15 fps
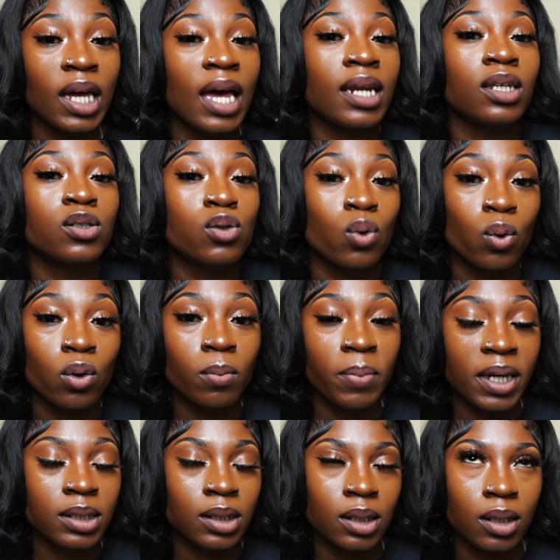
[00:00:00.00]
in store,
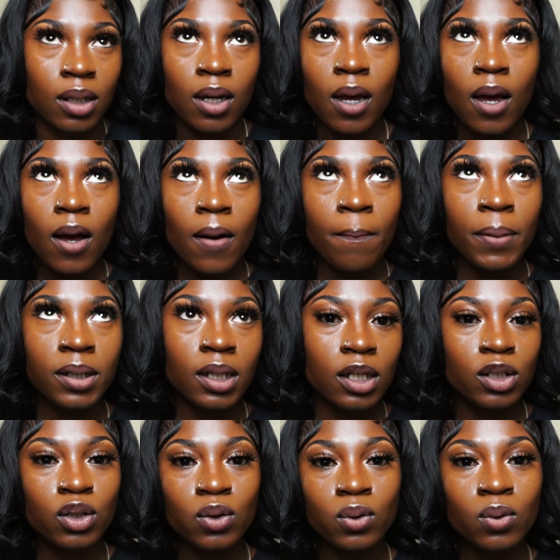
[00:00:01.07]
basically. But
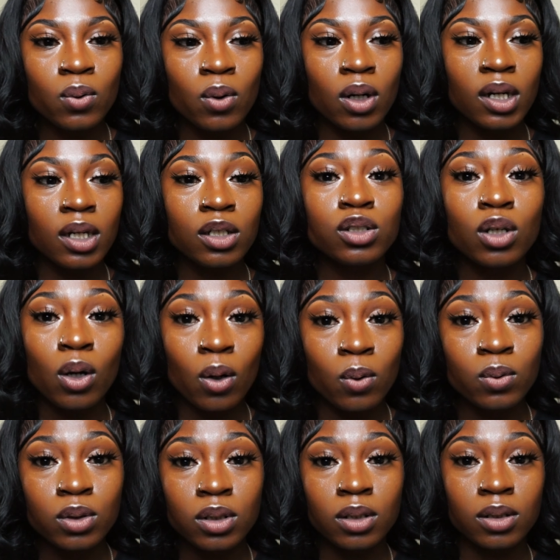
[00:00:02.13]
each
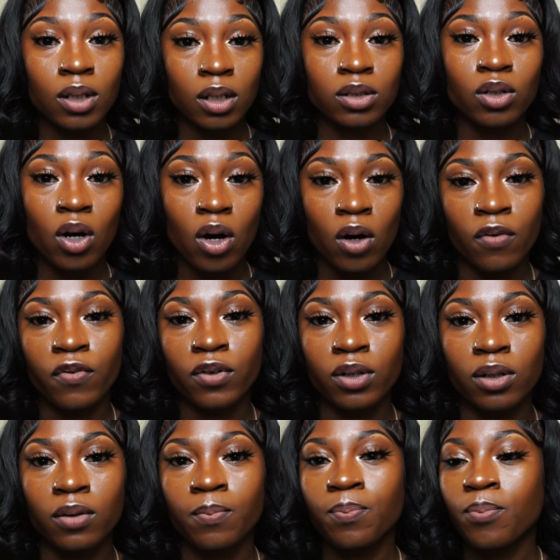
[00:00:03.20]
coach does
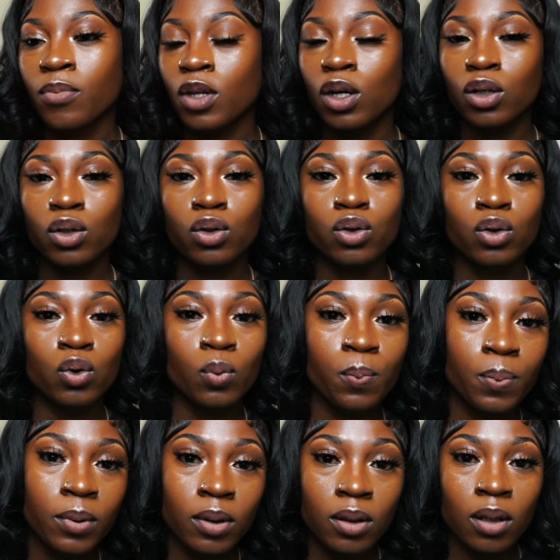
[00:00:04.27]
offer group
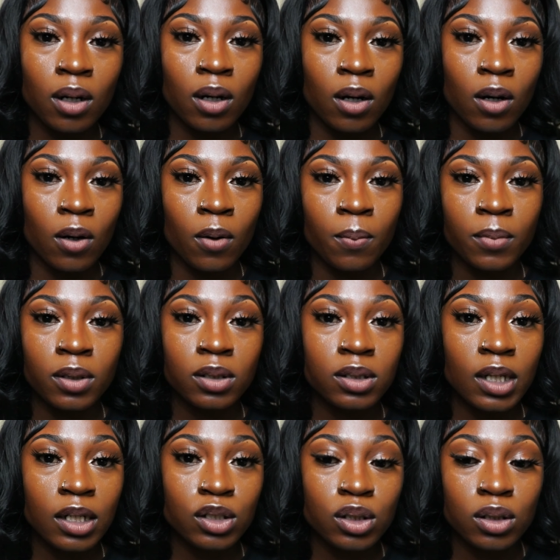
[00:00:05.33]

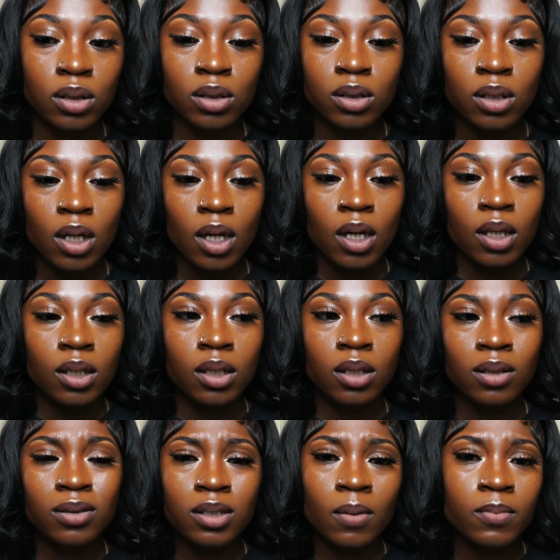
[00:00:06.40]
sessions.
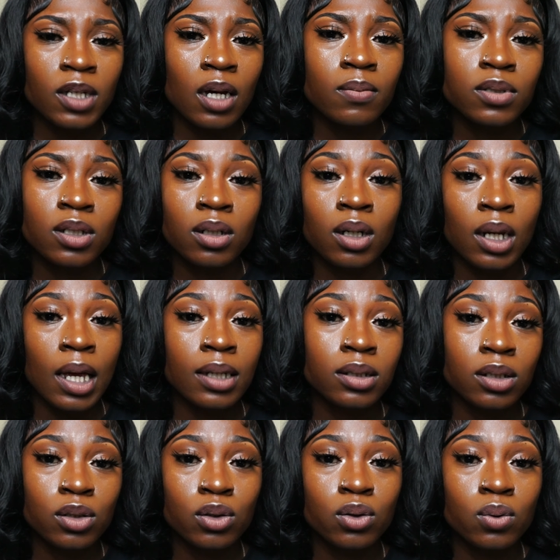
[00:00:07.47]
Sometimes their
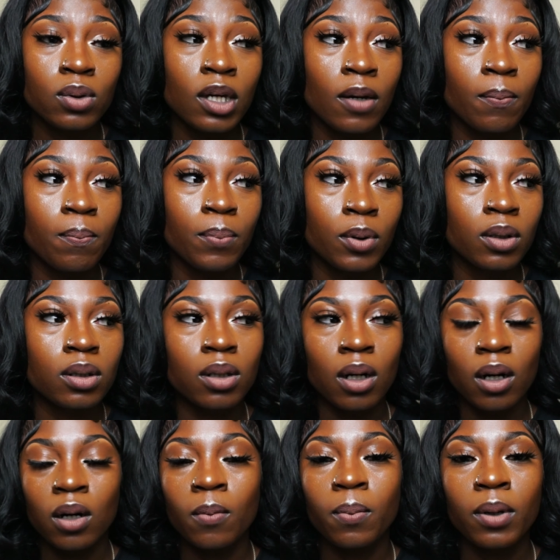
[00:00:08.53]
classes do get booked
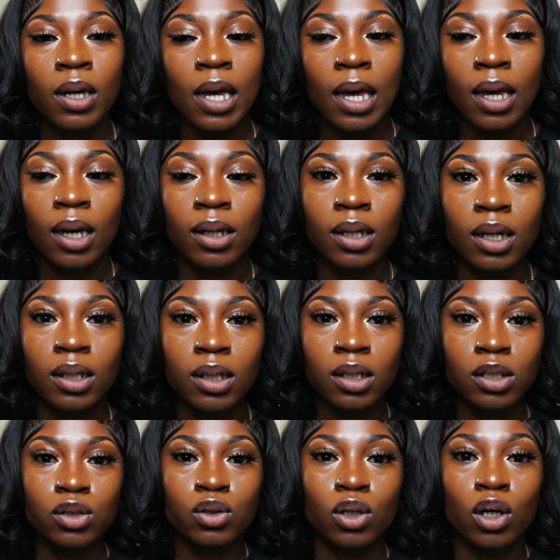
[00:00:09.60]
up, and it
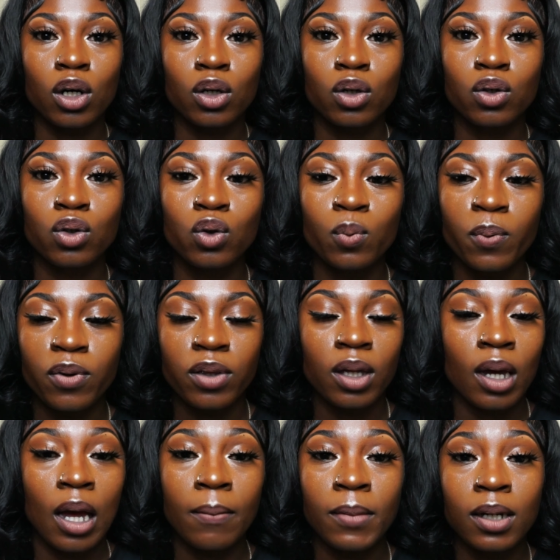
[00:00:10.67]
is a group
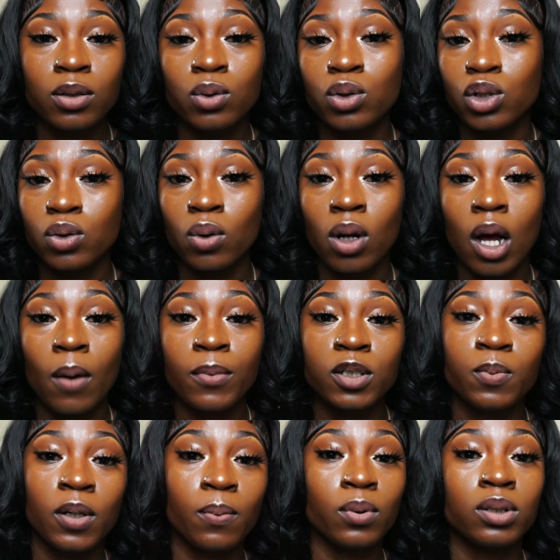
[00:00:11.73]
thing. I'm not too sure on how
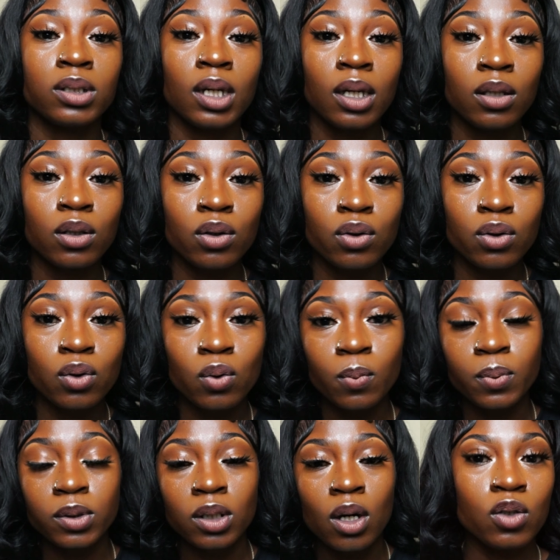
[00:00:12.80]
much people is in the
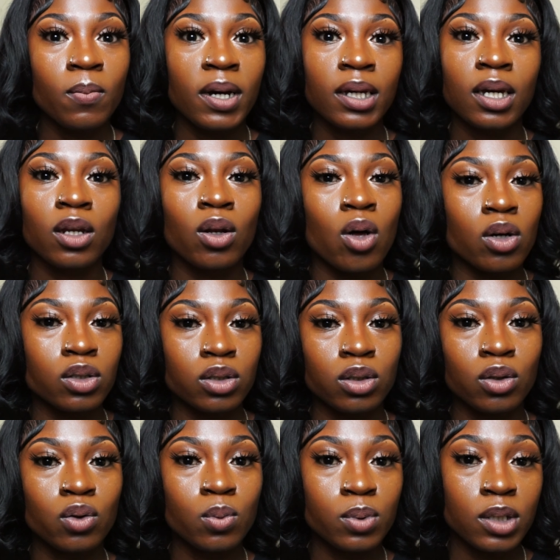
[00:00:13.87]
groups. You might get lost in
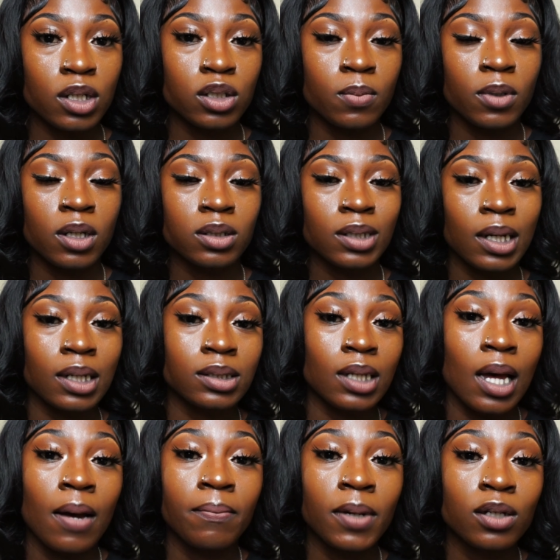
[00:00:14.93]
the group session because, like I
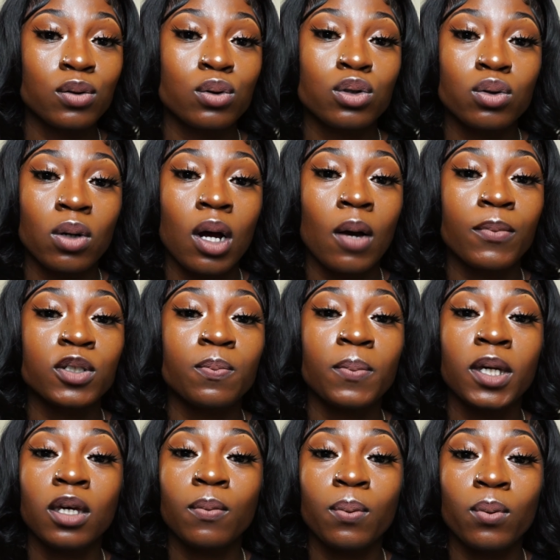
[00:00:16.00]
said, I'm not too sure on how much
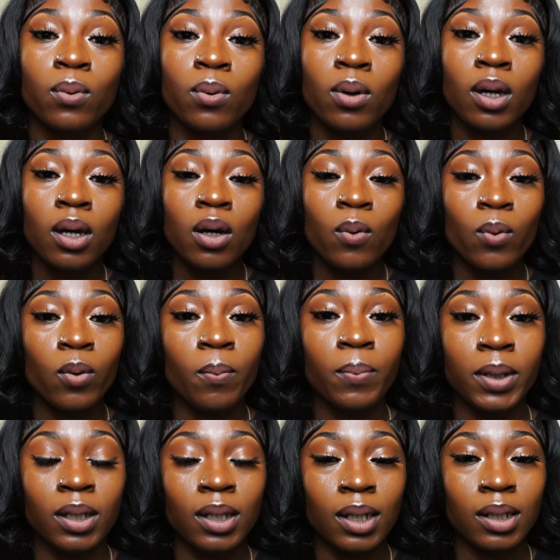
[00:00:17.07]
people will
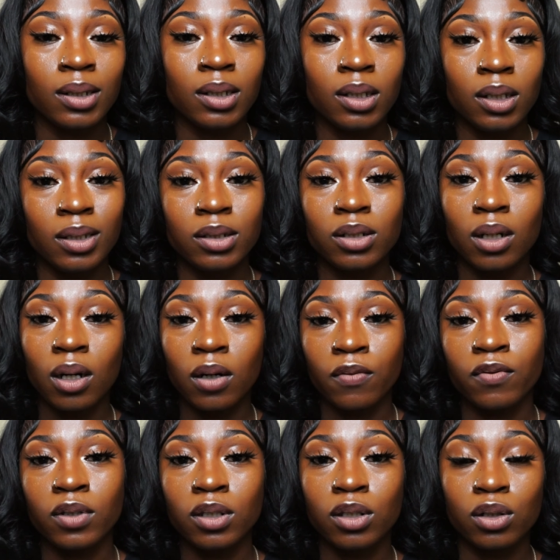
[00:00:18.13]
be in each
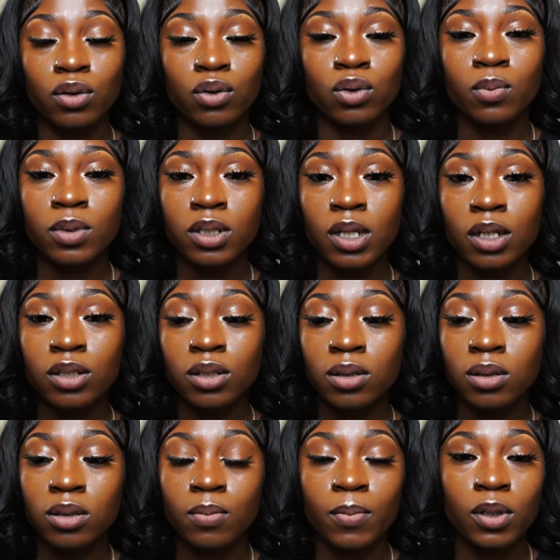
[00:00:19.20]
of the group
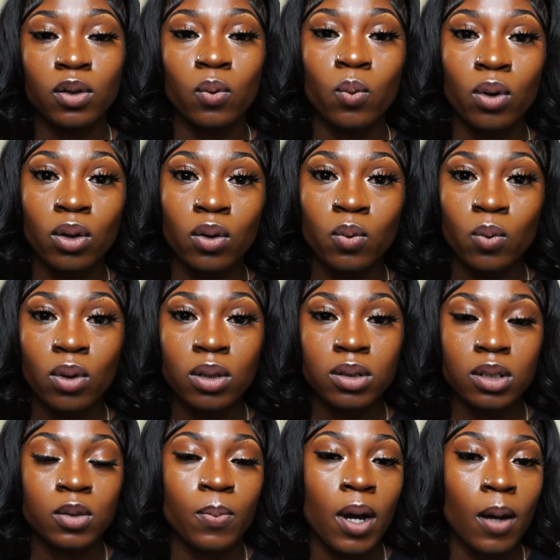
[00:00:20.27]
sessions. But the
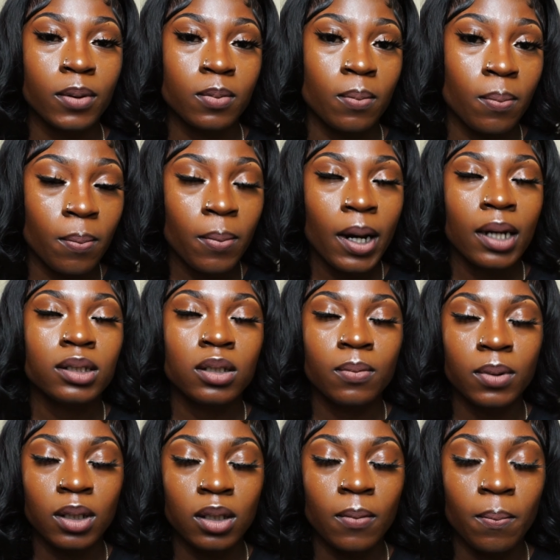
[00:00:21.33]
one-on-ones is
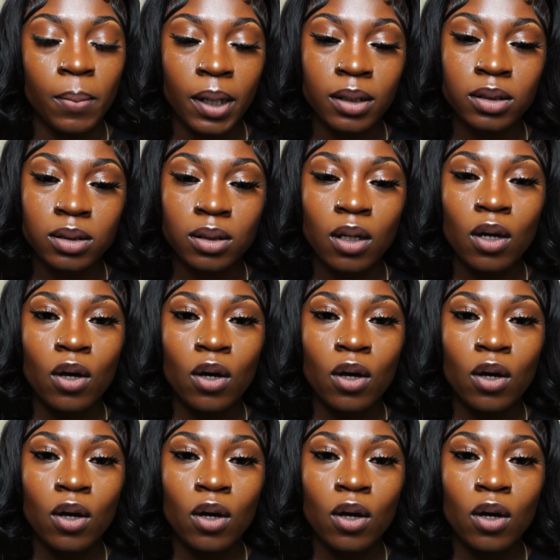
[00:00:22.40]
possibly the best